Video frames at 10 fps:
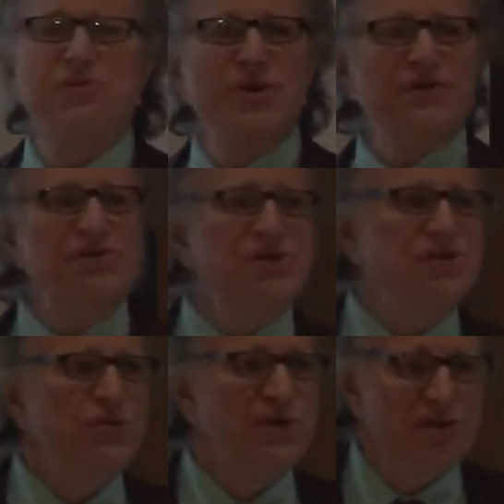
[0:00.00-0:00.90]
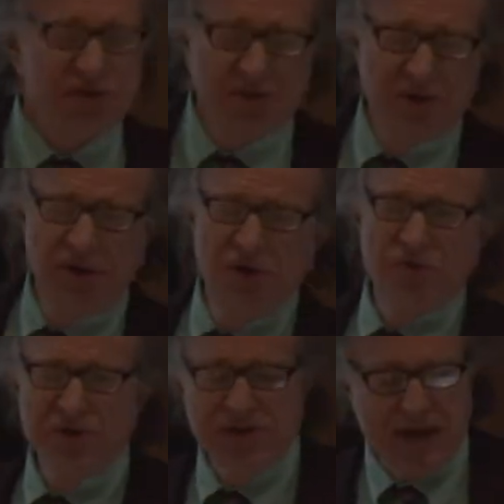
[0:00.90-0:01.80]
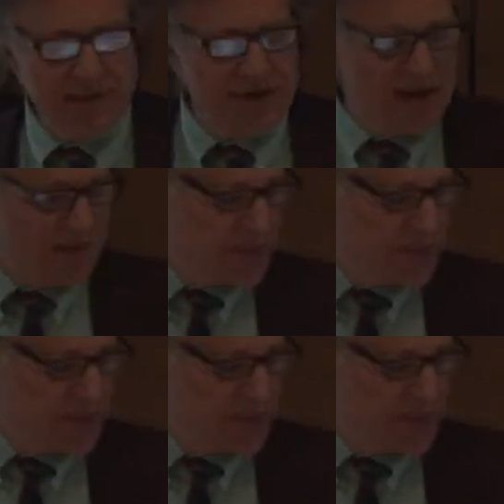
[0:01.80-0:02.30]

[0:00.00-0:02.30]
to another situation with top-down